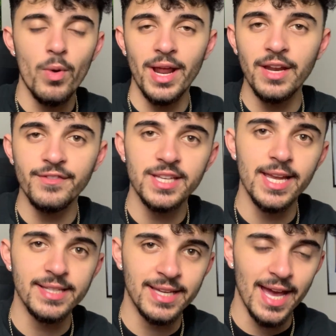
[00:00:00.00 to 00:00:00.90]
when
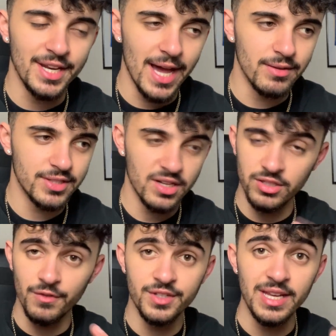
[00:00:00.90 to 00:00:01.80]
NFTs get announced,
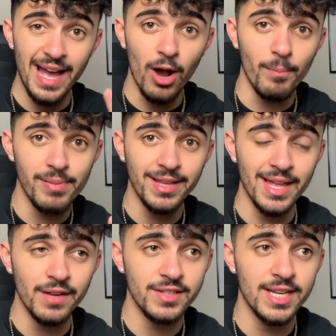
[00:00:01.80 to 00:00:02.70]
because obviously how big
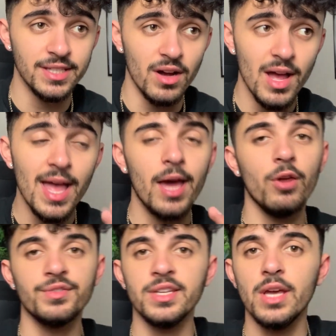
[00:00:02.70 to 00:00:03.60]
the NFTs are, and
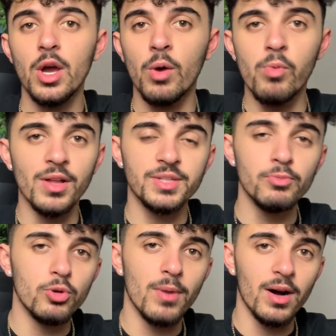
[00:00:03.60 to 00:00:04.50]
obviously once
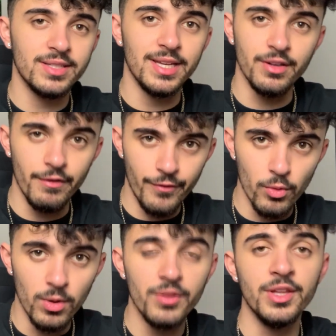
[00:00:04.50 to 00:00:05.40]
more marketing
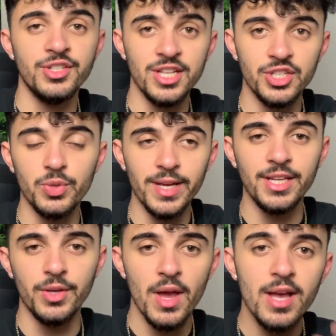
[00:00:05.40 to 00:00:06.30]
for the Jindu
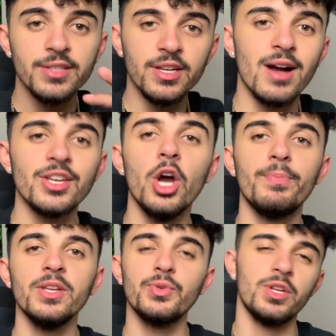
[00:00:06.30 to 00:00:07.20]
Inu. So guys, I
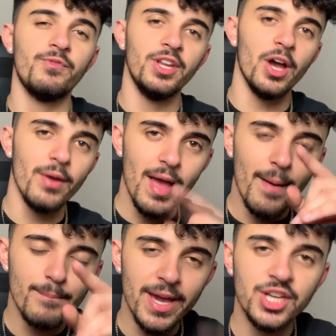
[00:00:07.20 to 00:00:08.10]
hope you enjoyed this video.
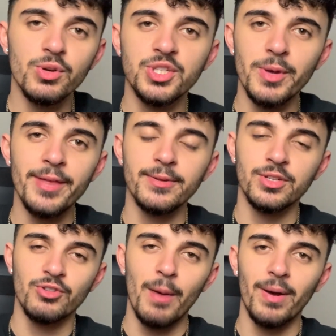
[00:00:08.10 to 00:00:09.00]
Make sure to hit the
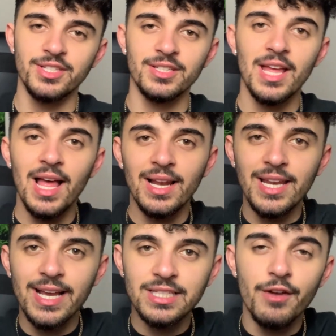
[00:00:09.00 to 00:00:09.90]
subscribe button.
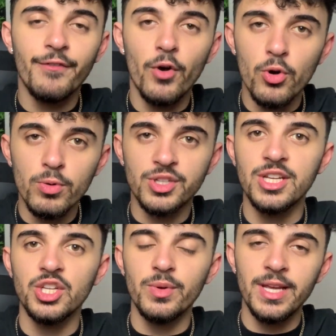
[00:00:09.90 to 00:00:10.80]
Links for all
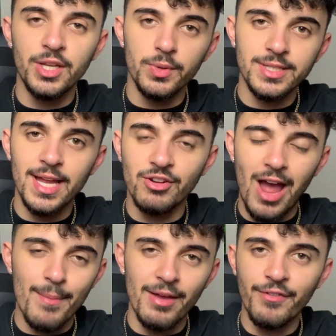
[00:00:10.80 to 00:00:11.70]
Jindu Inu,
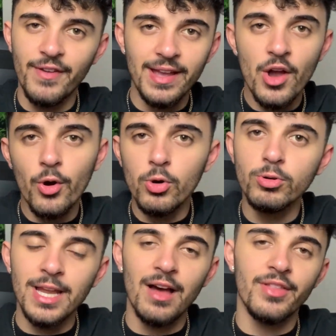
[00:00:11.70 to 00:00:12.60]
Telegram, everything,
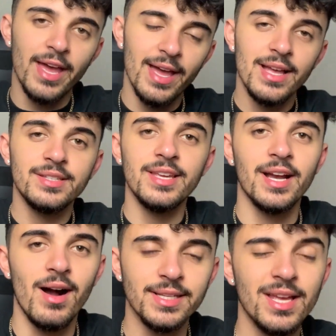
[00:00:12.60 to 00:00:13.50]
all down there. So yeah
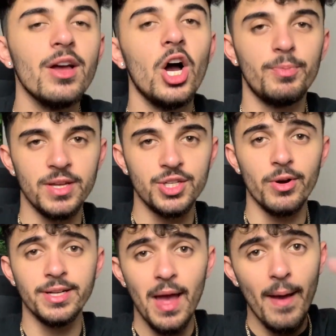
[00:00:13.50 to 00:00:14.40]
guys, hope you
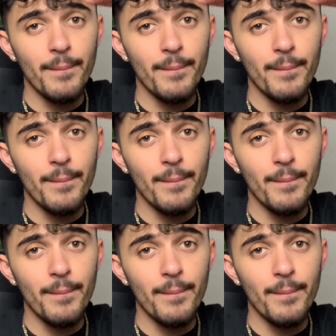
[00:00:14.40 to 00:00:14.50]
enjoyed.